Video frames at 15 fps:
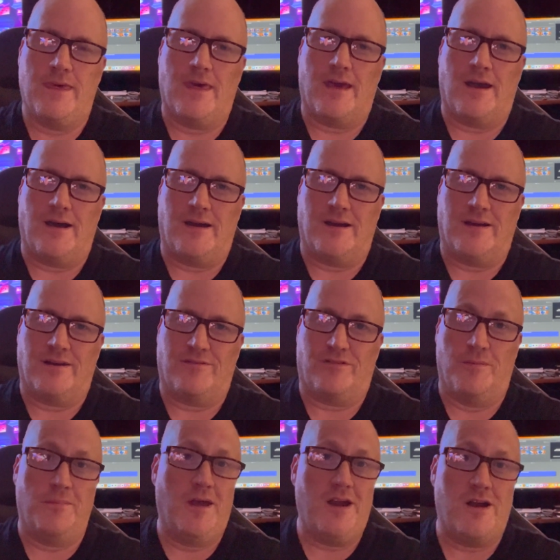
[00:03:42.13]

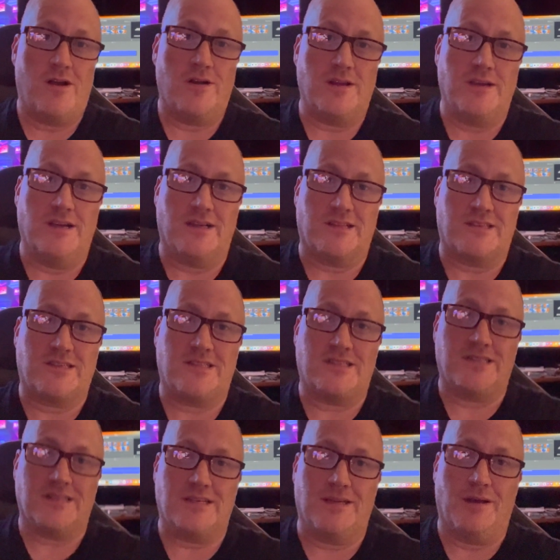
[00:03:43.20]
From there, it's
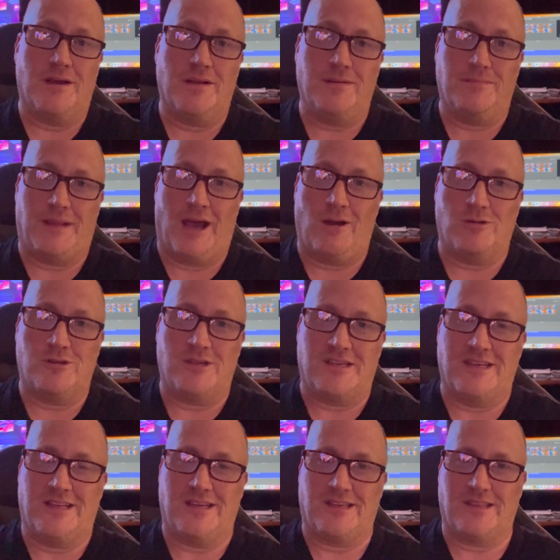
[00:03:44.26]
down to
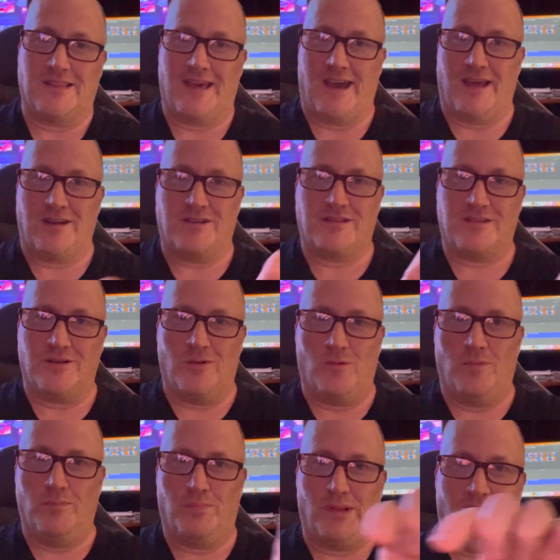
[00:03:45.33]
getting that
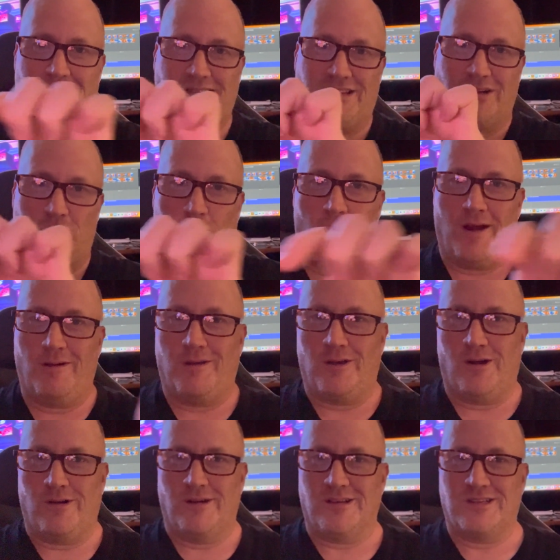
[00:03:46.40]
plastic wiring
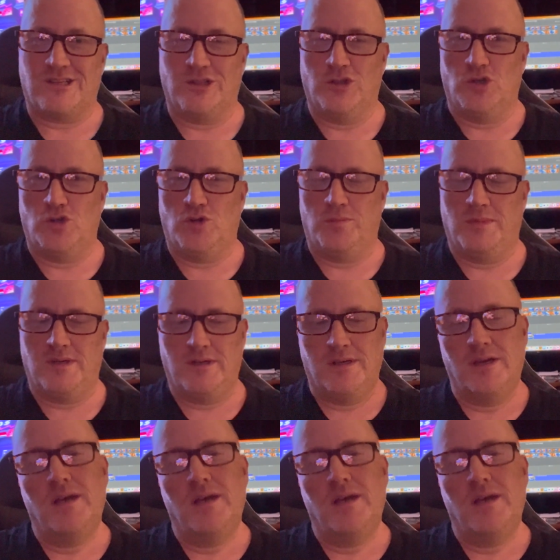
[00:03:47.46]
harness loom